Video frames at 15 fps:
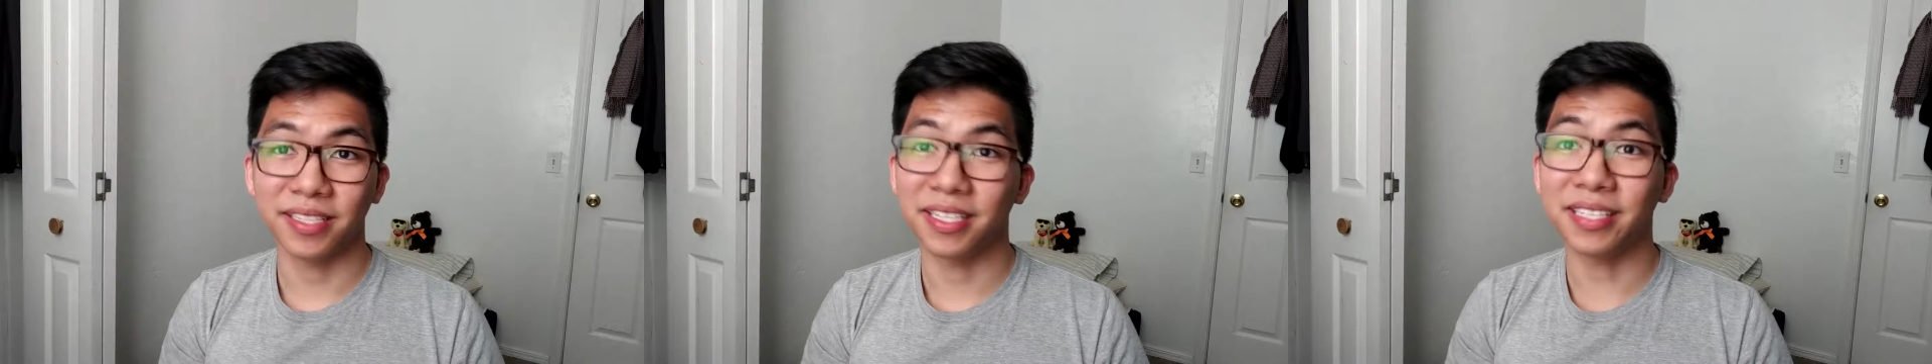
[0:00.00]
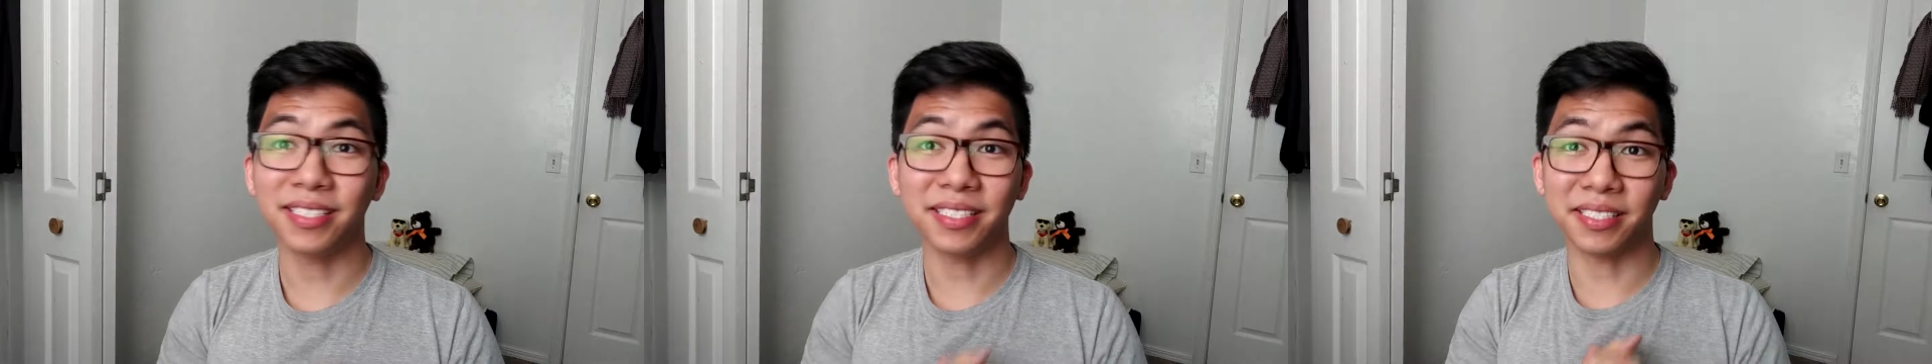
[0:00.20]

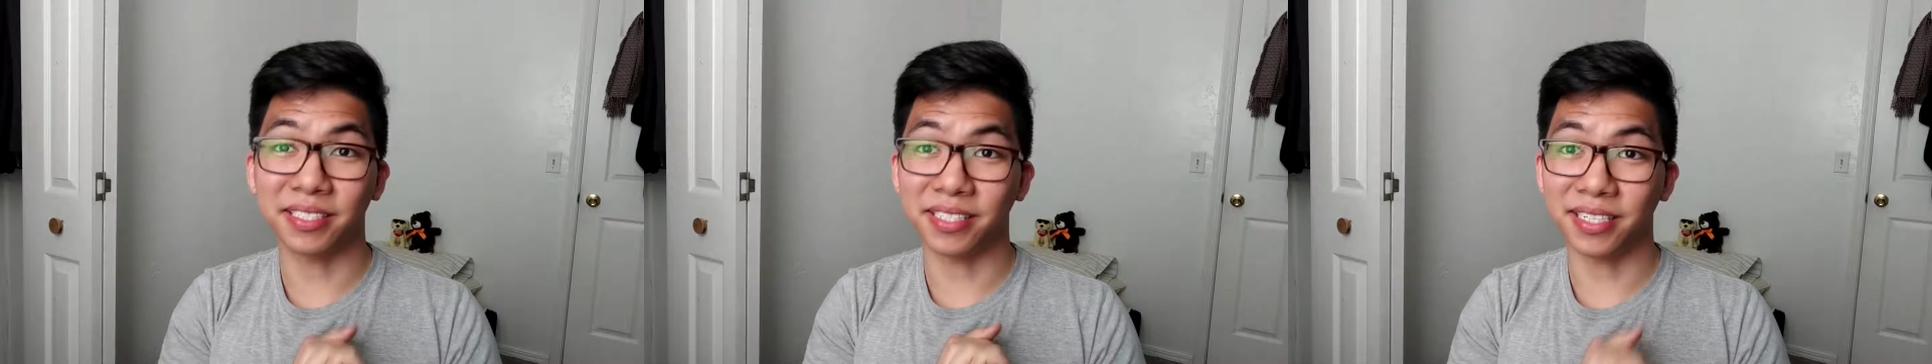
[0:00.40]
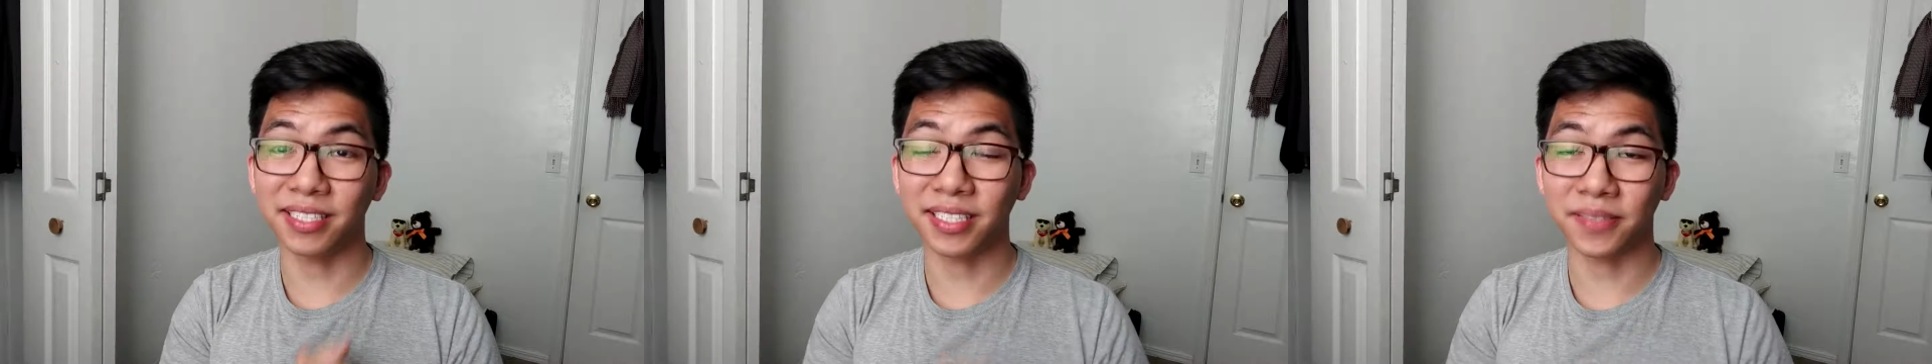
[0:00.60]
This is
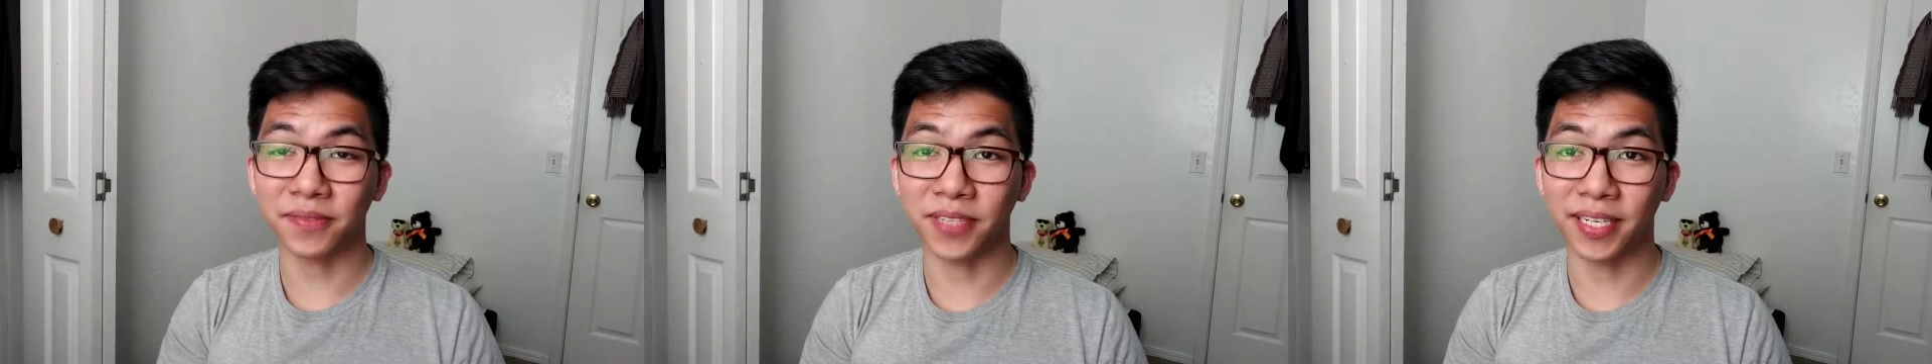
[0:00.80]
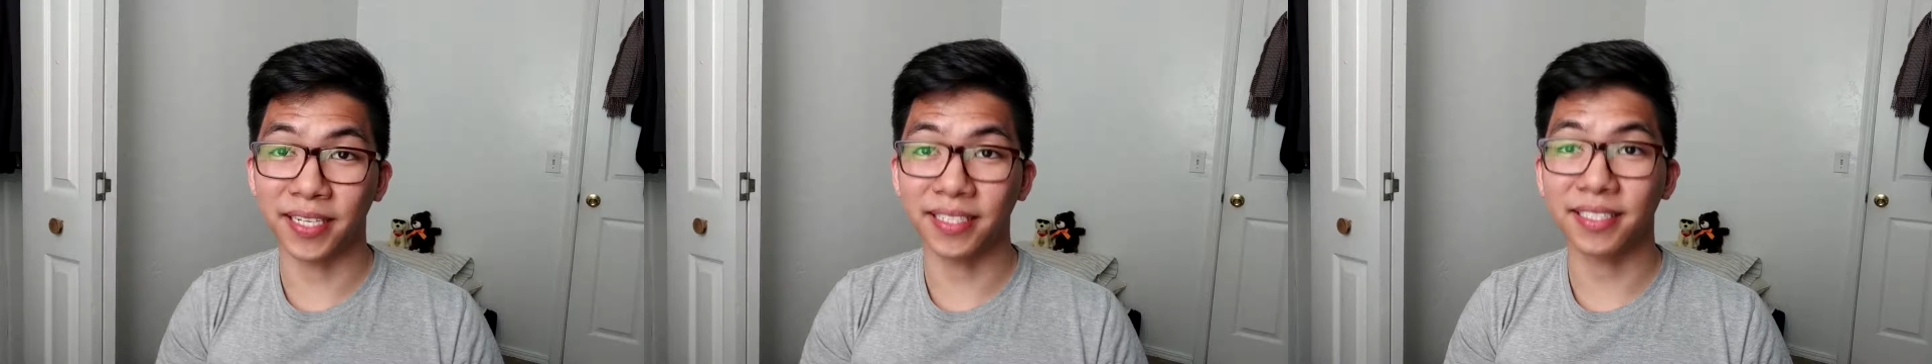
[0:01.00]
just
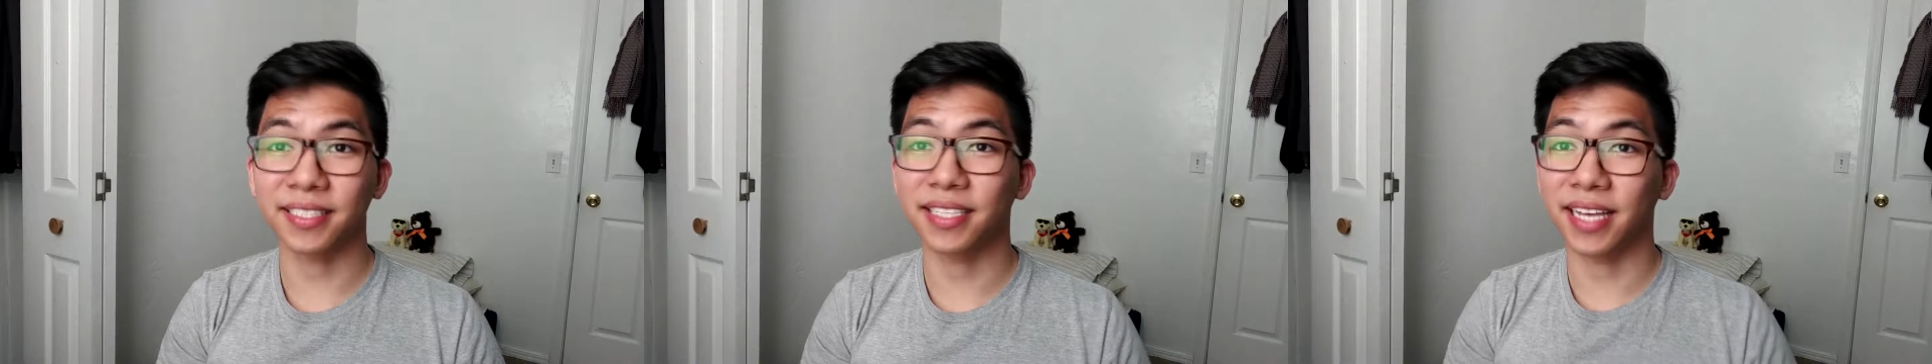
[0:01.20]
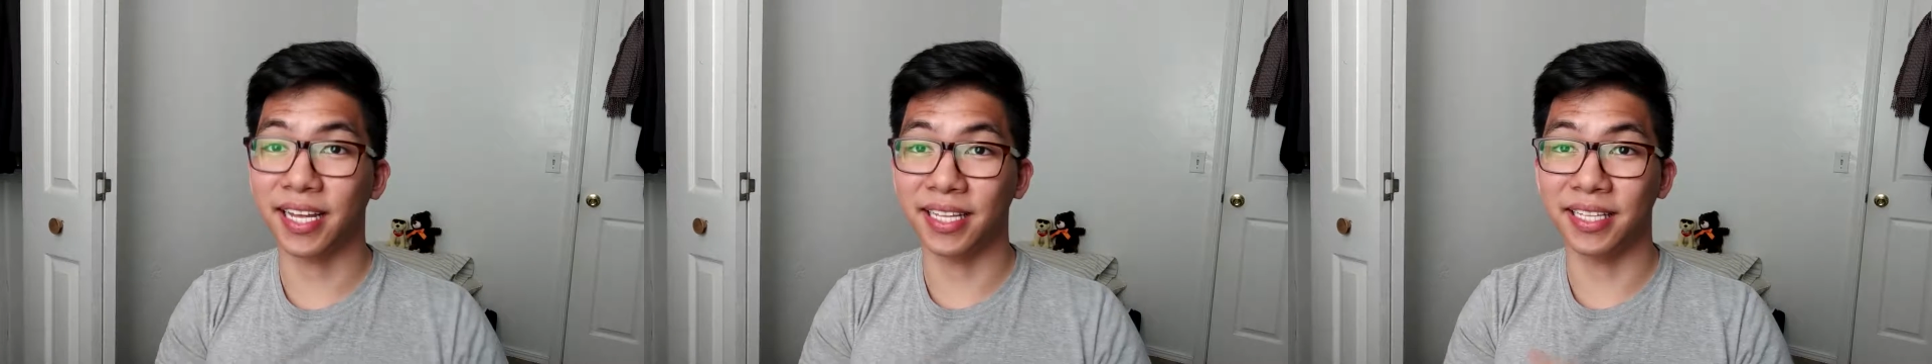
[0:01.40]

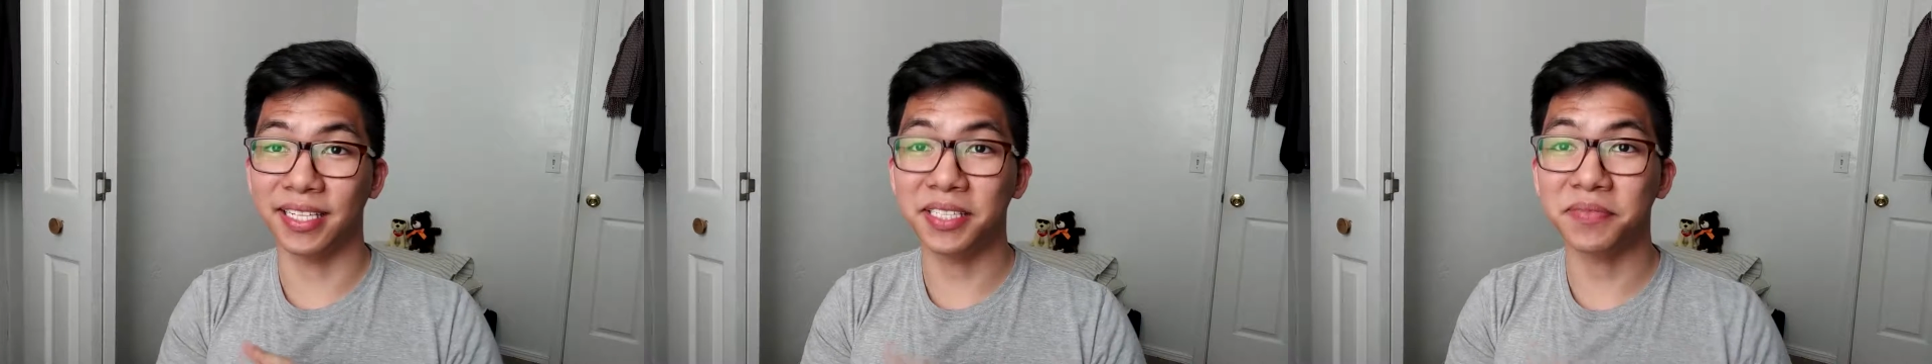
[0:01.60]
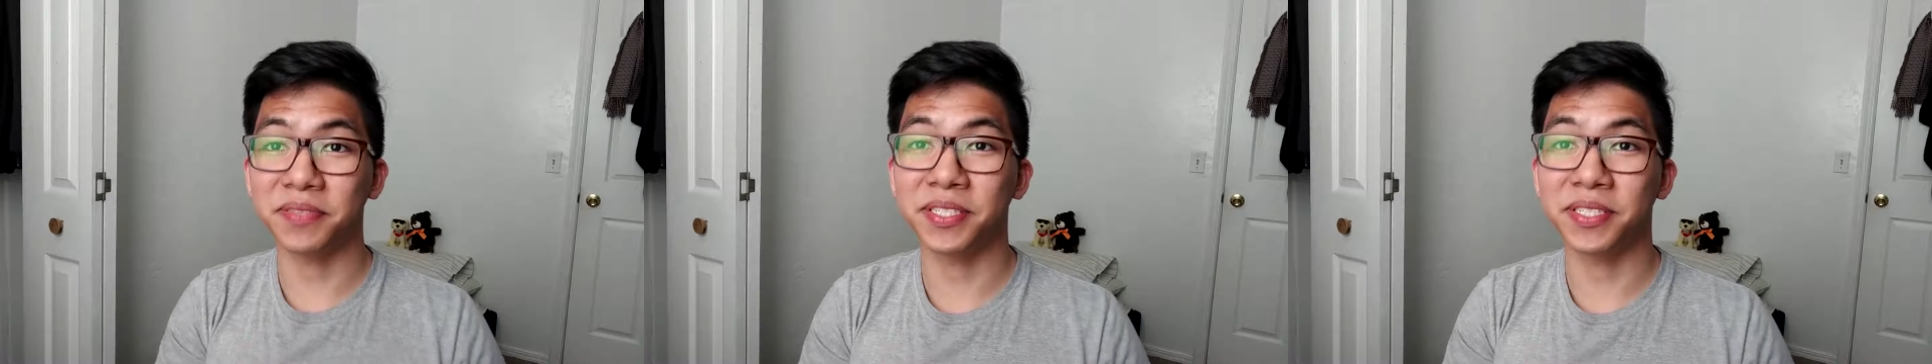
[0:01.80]
advice, and this